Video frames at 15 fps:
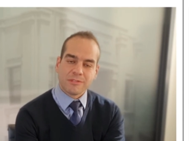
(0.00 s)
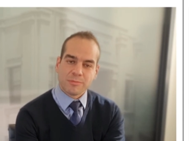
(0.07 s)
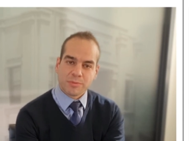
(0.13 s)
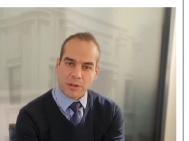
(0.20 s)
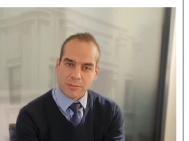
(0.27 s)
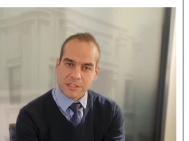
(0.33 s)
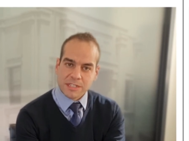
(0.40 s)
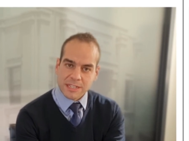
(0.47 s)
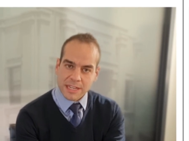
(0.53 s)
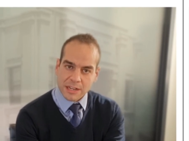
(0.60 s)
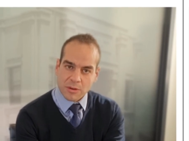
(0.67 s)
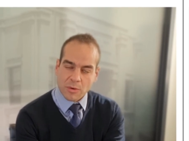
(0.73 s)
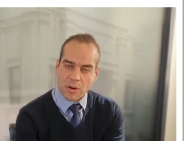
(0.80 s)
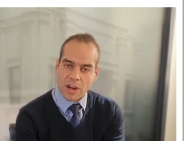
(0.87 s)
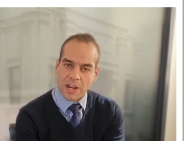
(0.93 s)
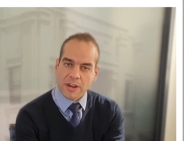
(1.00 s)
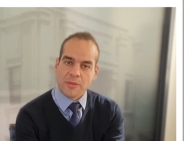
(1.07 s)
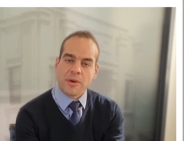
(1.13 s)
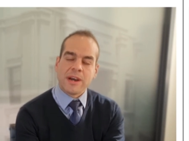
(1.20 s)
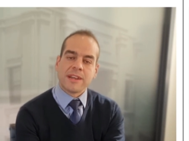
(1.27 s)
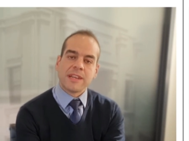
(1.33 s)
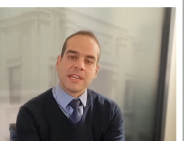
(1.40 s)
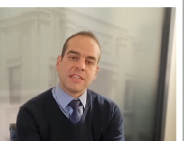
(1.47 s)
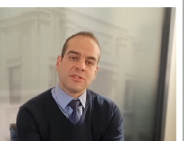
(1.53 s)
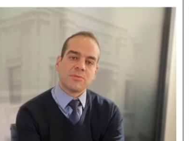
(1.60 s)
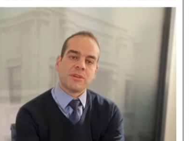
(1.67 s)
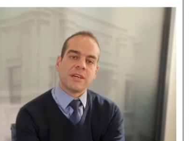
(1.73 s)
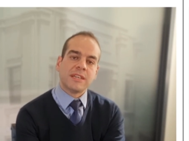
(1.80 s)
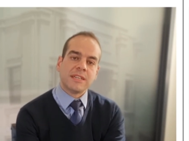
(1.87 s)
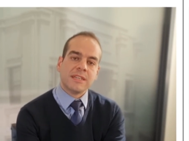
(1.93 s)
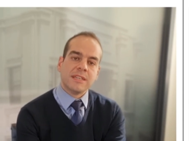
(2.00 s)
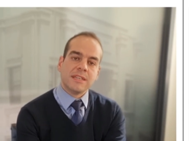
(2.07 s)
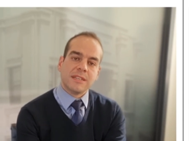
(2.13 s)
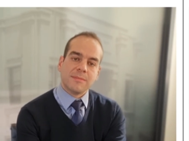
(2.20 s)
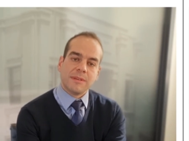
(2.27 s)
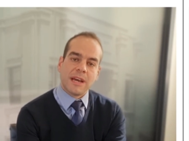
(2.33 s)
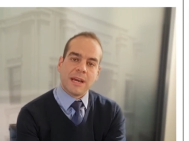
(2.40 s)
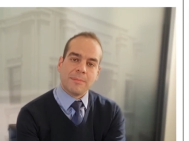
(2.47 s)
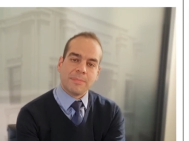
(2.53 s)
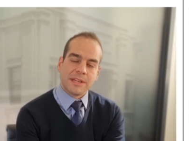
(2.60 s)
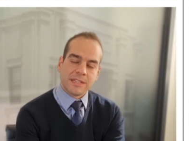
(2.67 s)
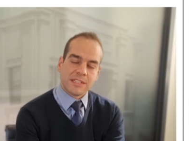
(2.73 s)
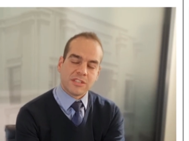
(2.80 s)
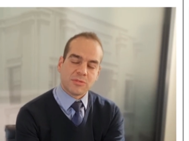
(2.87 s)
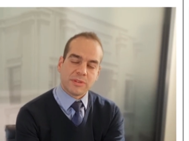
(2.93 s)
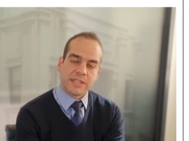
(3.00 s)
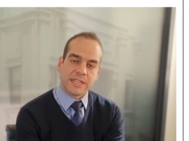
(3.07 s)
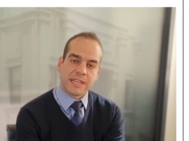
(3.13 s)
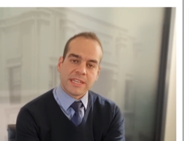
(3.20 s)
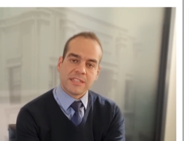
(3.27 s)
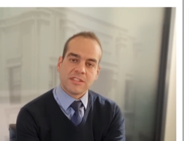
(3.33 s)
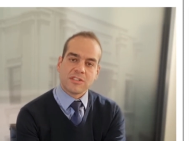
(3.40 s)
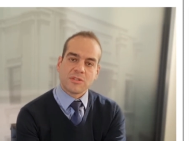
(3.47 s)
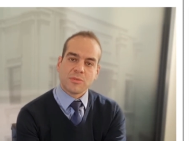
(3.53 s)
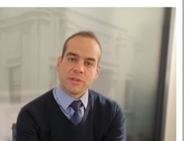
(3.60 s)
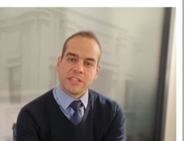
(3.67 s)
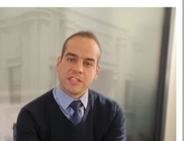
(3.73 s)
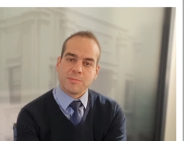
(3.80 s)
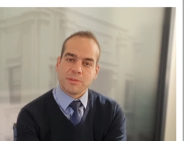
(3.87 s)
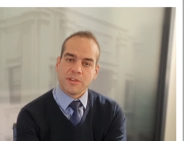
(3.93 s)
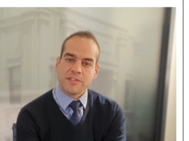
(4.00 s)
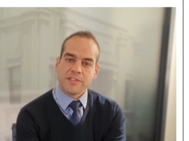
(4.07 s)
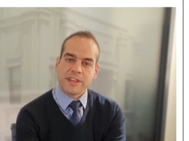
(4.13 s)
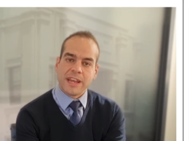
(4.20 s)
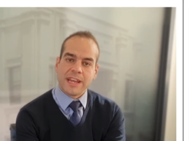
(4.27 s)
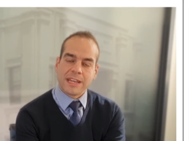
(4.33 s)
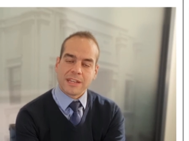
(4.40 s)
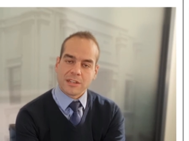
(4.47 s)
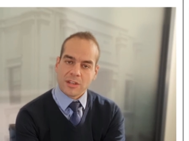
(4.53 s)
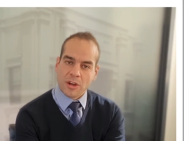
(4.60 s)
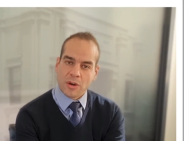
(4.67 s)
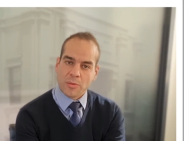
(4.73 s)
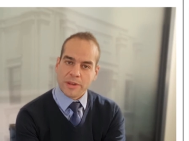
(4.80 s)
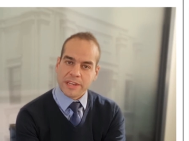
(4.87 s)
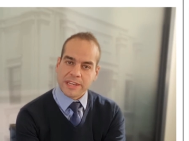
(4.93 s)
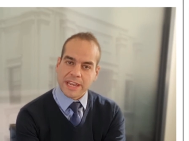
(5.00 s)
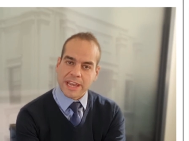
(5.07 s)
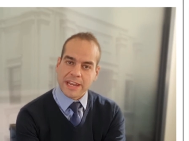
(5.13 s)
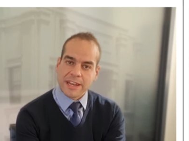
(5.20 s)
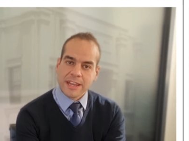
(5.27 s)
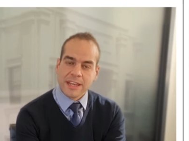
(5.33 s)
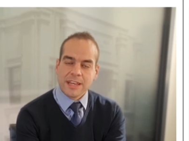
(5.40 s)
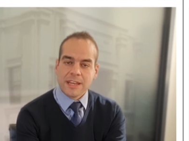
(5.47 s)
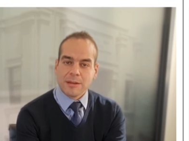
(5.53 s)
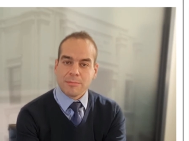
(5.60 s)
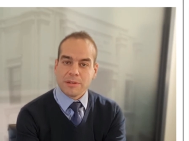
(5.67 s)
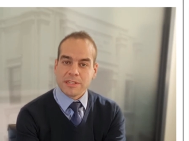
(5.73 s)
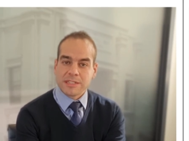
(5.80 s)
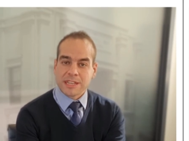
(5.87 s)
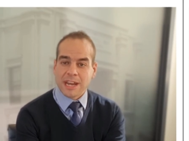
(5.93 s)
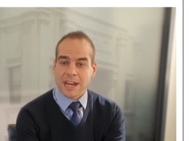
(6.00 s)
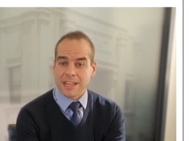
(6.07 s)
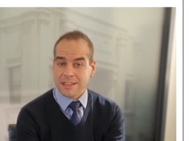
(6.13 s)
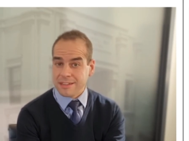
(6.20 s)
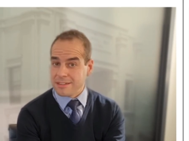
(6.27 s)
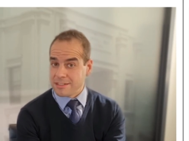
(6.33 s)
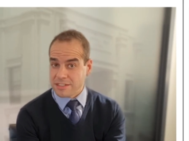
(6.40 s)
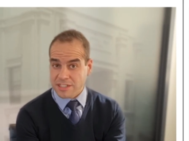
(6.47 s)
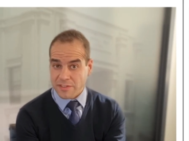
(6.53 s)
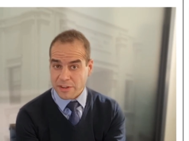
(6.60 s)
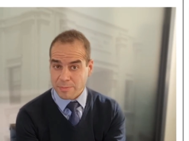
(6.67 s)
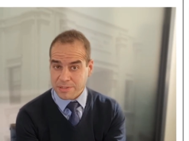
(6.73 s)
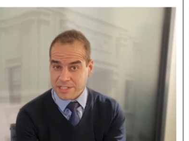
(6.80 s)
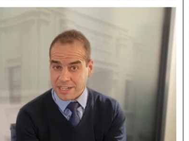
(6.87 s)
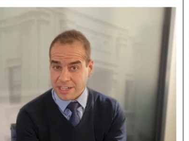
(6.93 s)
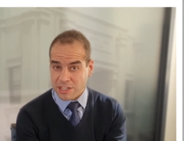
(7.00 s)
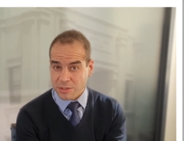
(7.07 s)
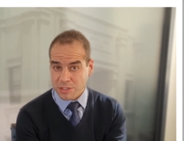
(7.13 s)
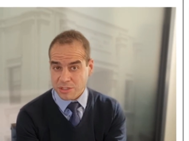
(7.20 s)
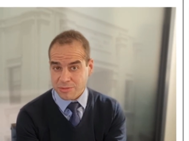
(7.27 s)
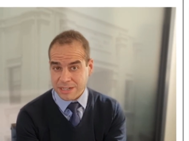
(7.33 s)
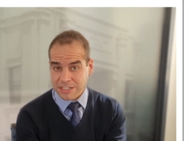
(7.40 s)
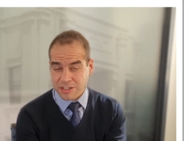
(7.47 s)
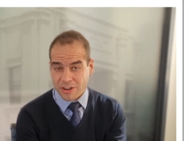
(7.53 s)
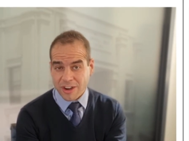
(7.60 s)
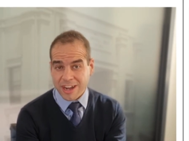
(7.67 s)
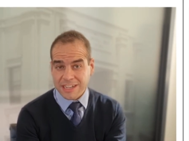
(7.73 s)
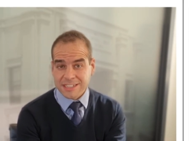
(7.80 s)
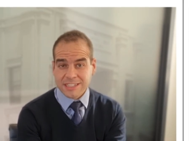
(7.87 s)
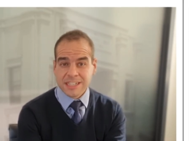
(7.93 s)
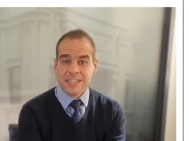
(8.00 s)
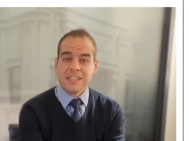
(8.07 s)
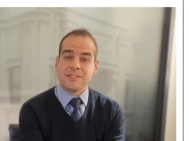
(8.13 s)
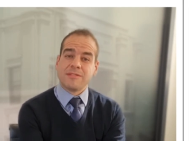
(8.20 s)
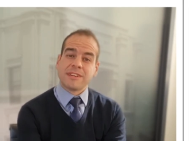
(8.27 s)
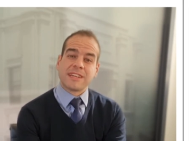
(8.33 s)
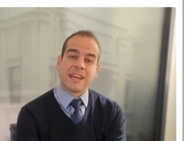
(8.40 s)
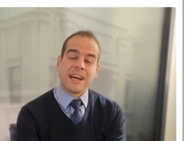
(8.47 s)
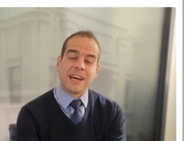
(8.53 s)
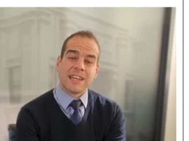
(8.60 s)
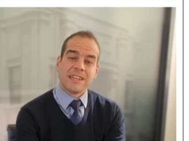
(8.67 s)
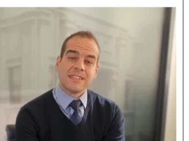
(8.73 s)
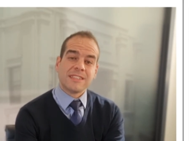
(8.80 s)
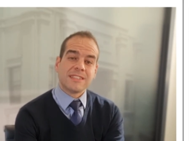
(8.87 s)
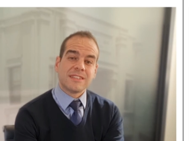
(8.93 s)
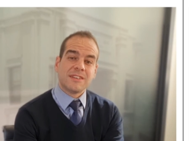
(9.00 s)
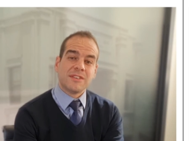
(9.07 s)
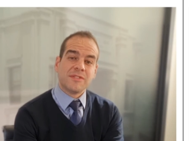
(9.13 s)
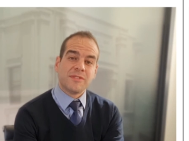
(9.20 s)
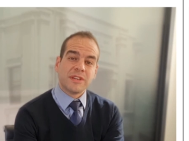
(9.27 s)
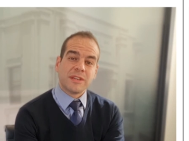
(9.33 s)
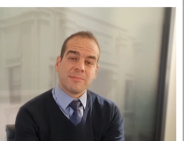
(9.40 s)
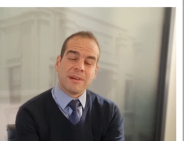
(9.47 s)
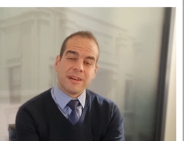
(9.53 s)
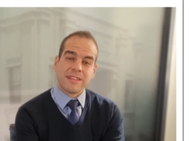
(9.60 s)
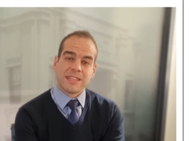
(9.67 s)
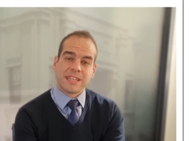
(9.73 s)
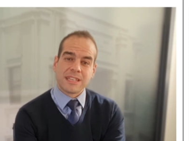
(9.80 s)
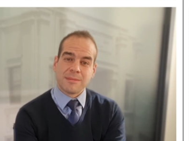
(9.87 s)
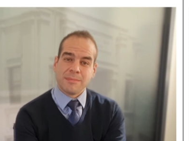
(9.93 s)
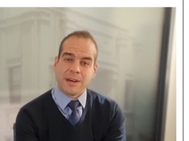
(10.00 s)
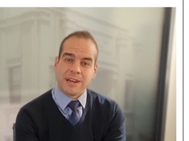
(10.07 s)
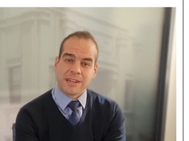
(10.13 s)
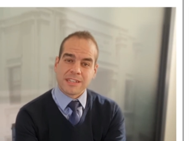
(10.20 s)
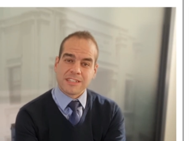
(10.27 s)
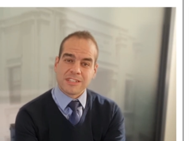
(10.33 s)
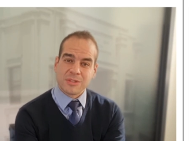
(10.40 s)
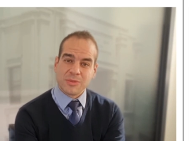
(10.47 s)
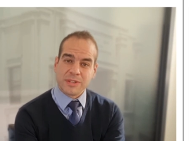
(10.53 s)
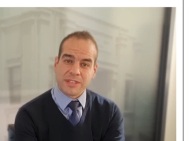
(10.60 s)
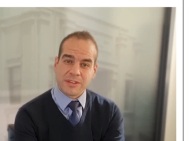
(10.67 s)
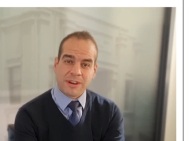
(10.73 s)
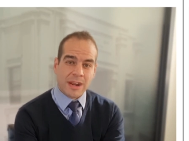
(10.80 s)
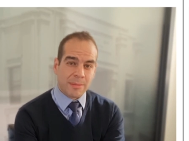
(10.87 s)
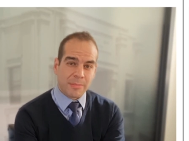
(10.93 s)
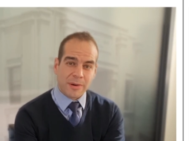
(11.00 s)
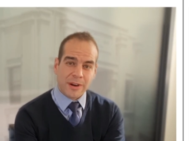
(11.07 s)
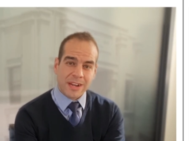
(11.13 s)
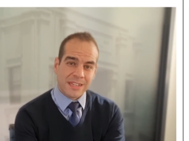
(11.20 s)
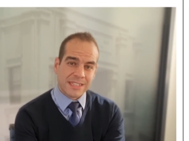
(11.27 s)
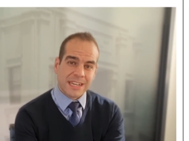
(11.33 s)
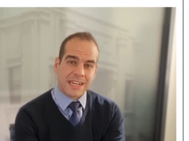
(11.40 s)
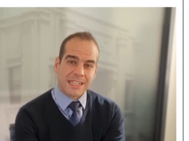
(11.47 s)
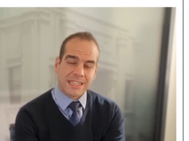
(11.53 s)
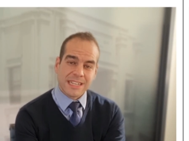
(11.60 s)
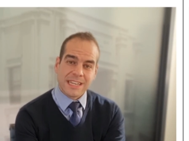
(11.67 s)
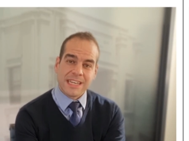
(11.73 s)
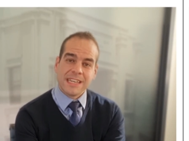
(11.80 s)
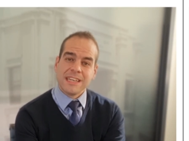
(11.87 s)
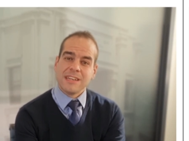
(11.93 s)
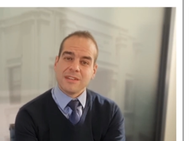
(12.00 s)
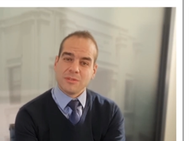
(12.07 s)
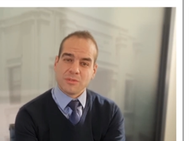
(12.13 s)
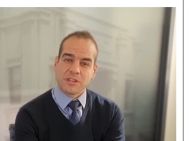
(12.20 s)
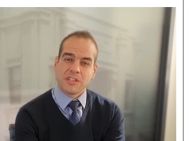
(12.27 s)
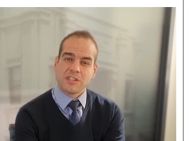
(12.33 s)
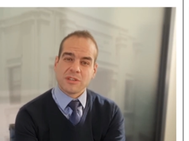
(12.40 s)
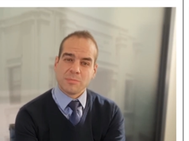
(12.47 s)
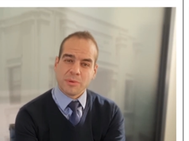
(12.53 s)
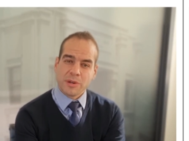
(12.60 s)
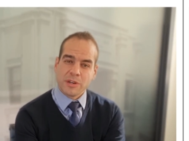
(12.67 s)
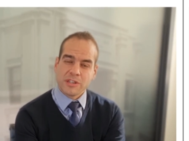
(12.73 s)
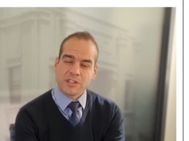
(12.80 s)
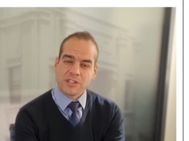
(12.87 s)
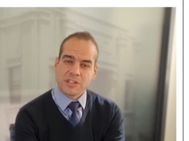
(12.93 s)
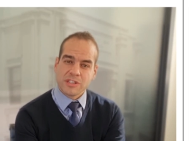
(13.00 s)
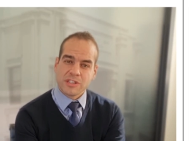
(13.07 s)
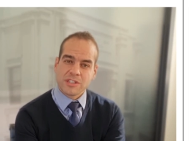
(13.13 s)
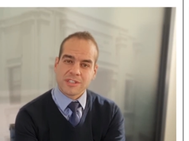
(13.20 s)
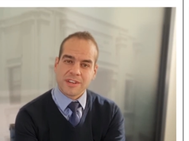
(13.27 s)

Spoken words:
We'll probably see a quieter one, this one being this weekend's Queen's birthday long weekend. But 70% clearance rates, guys. Regardless of what you might think the market's doing, there are buyers out there looking to purchase.